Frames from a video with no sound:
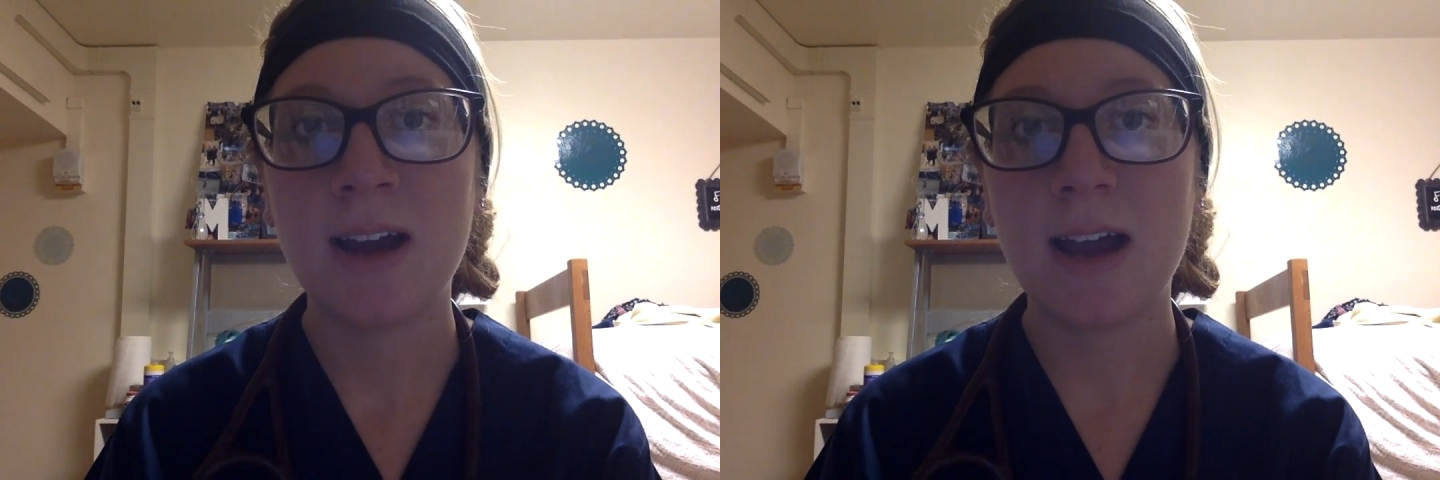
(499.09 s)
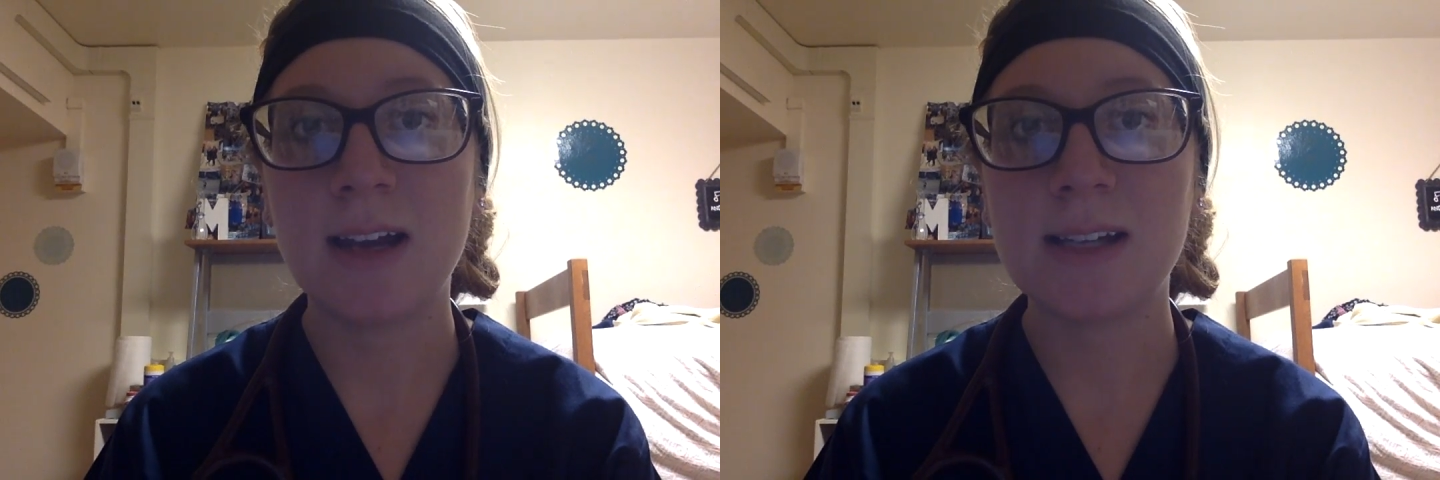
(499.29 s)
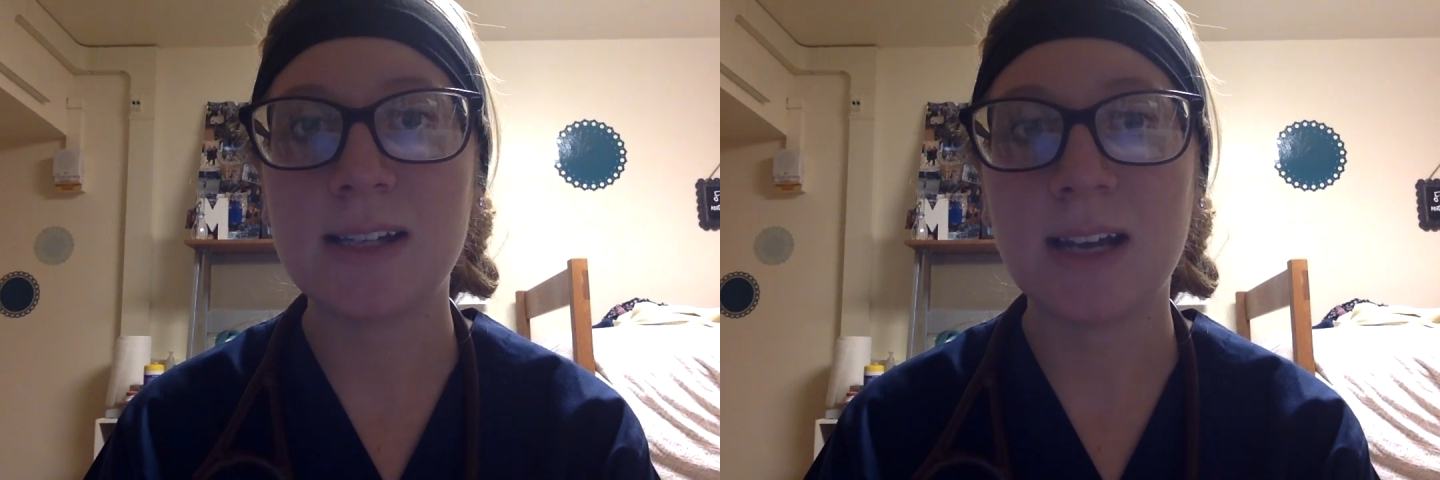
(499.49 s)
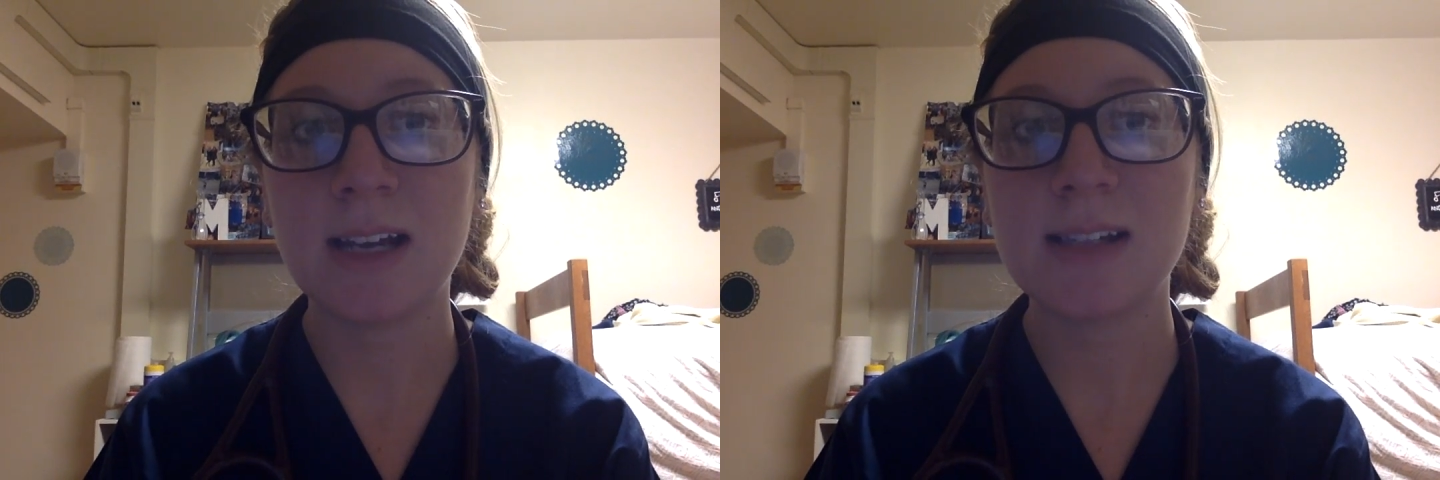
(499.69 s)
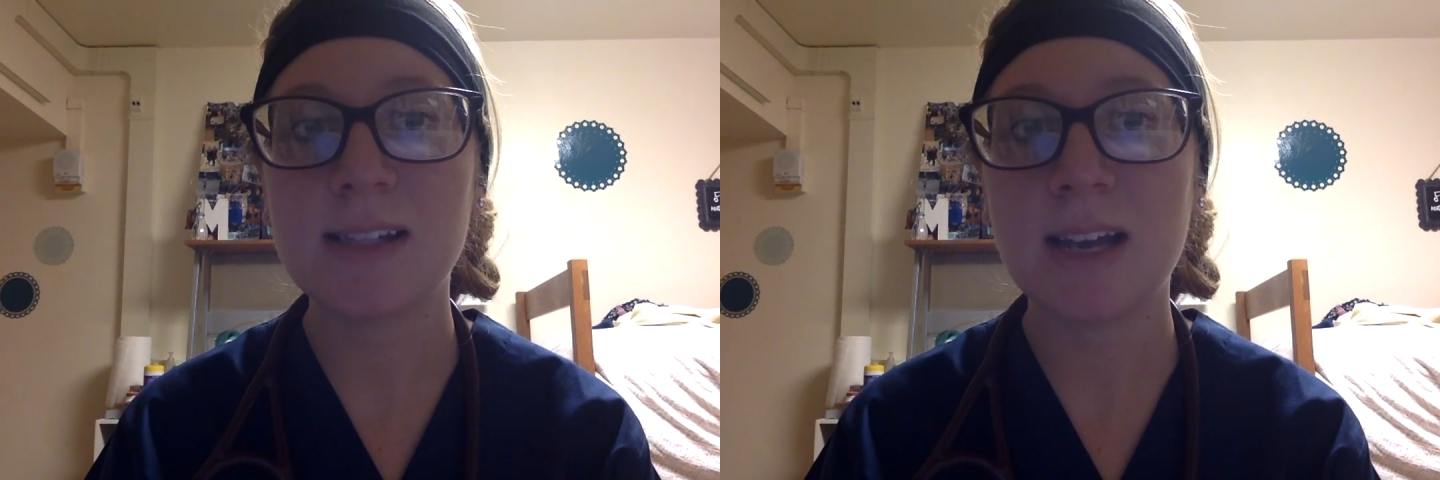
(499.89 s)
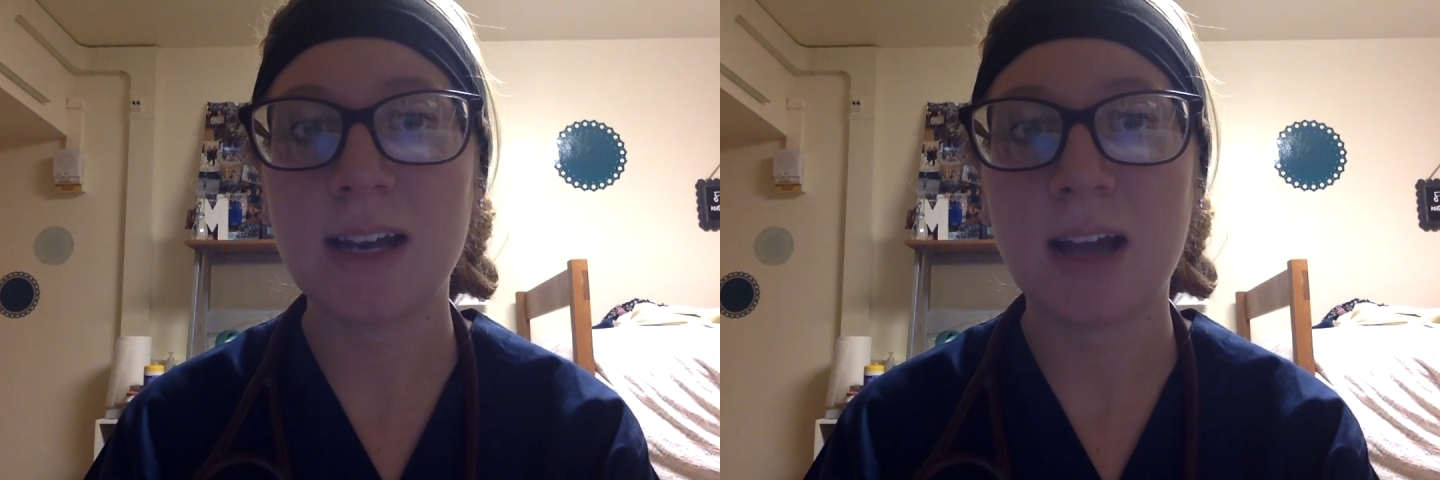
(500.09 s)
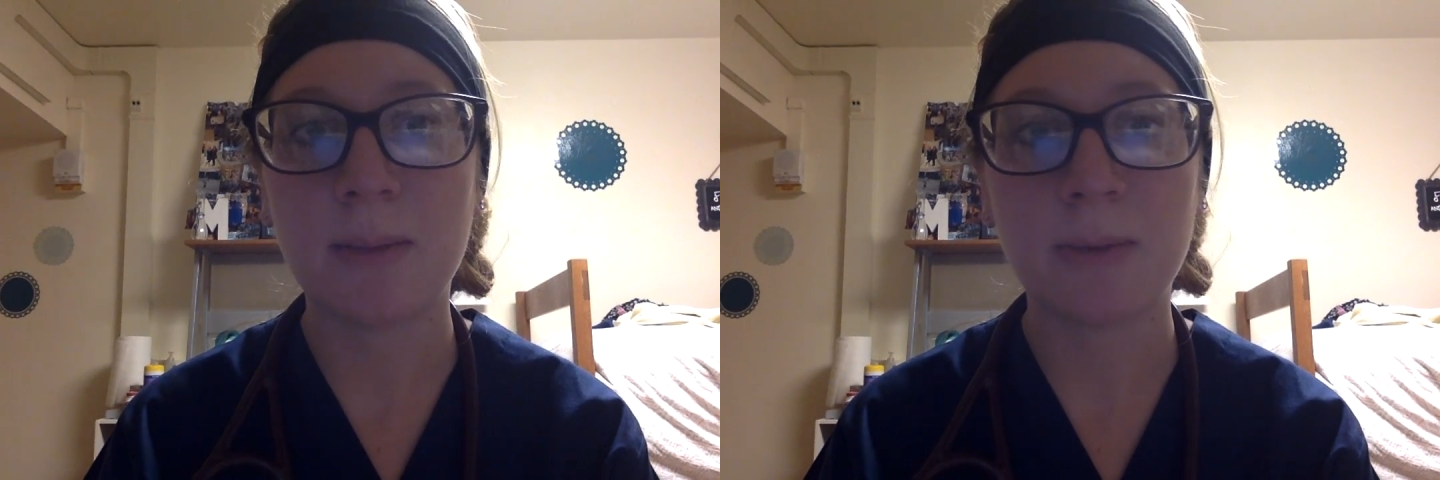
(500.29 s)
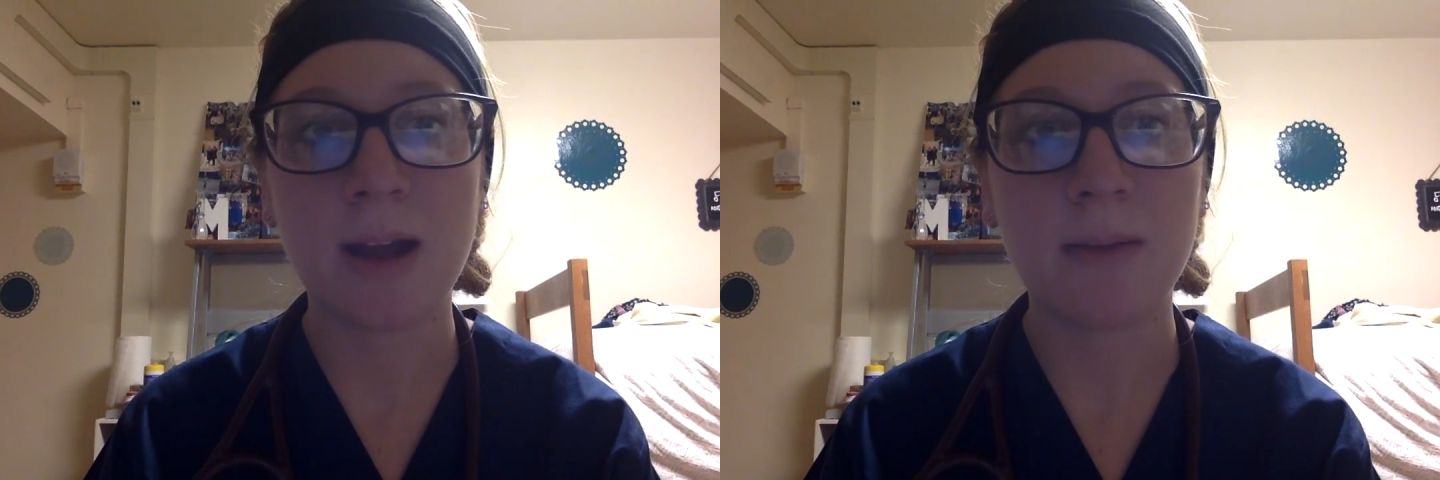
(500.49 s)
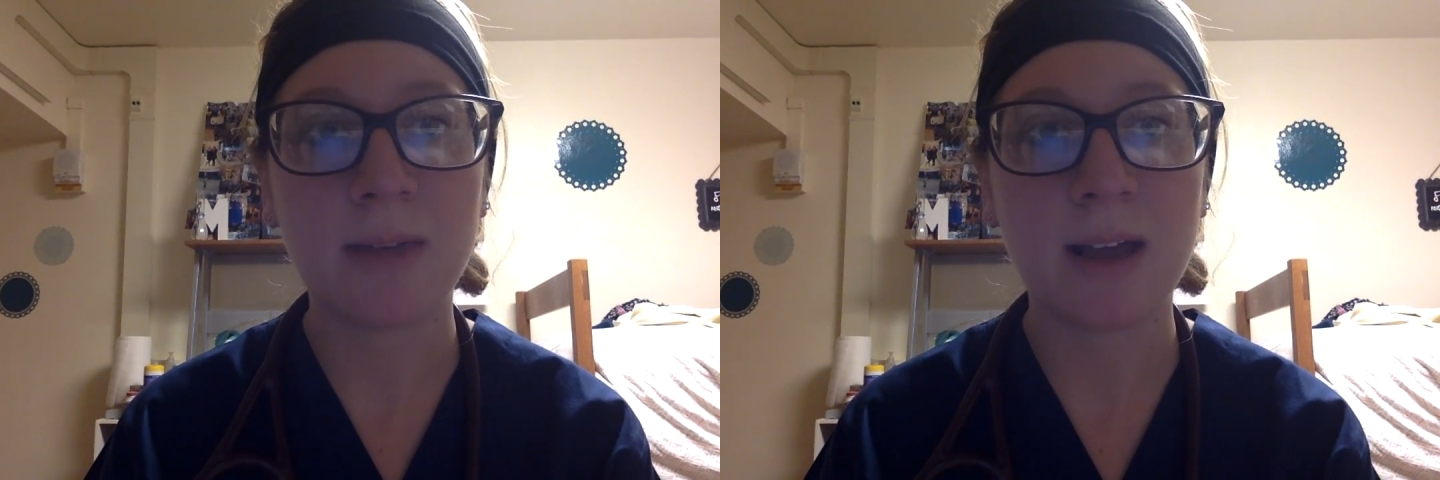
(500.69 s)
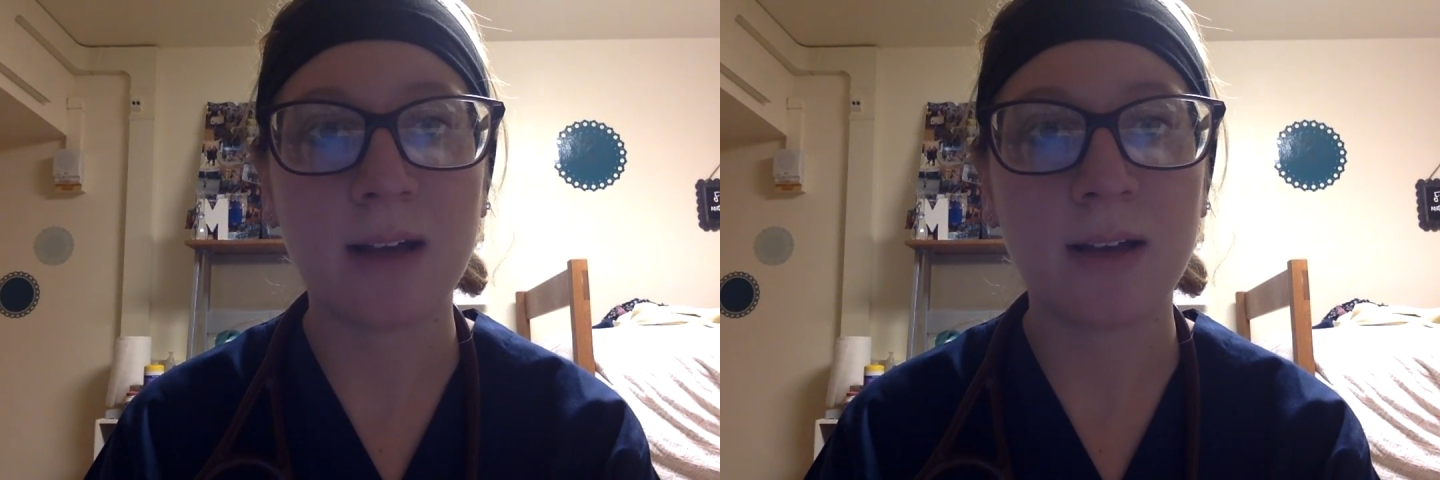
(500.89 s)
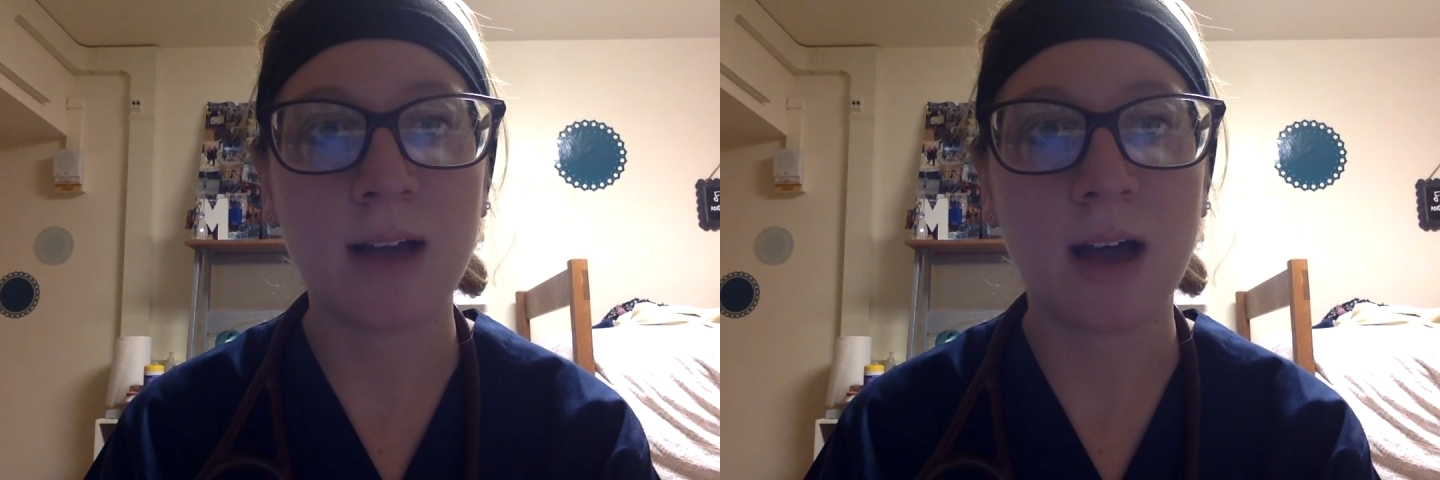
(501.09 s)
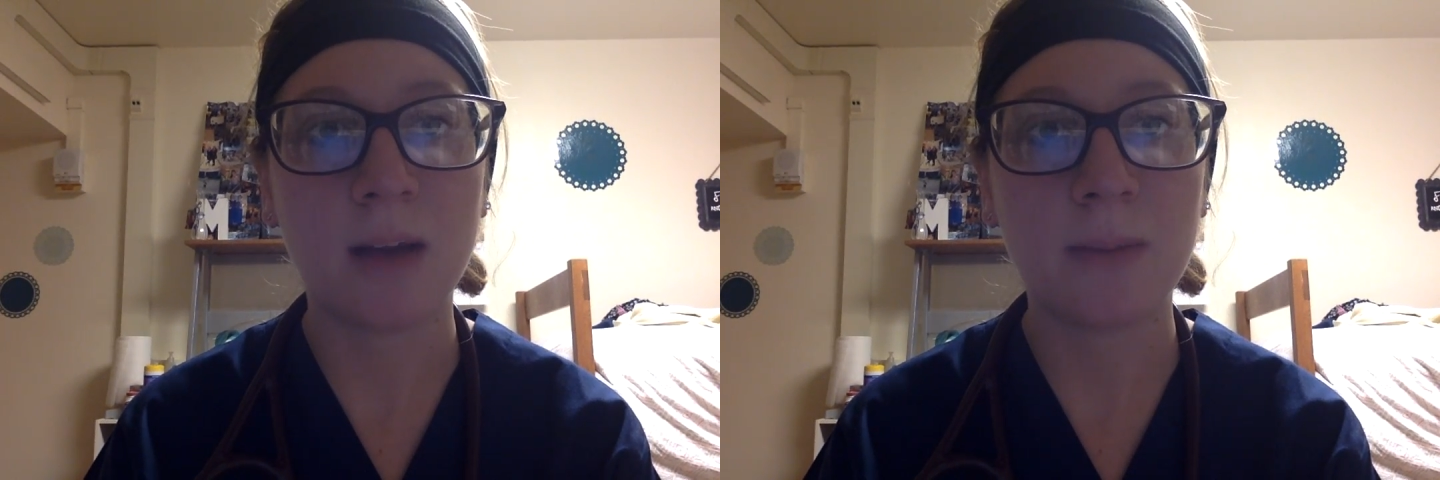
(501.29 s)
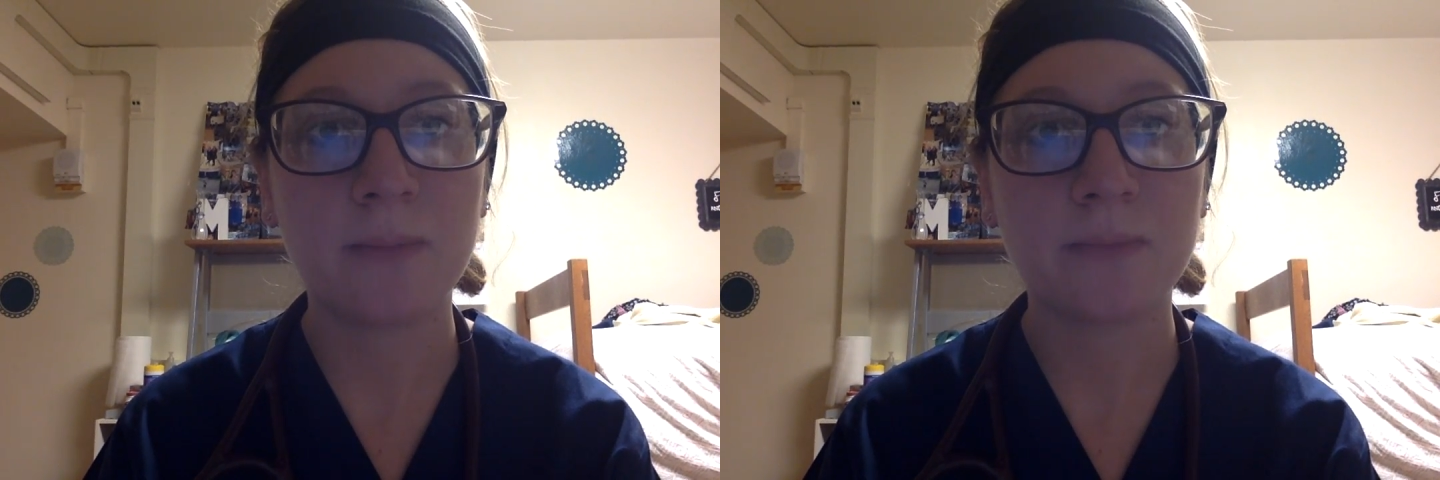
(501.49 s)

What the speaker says: and is sitting and standing upright without help.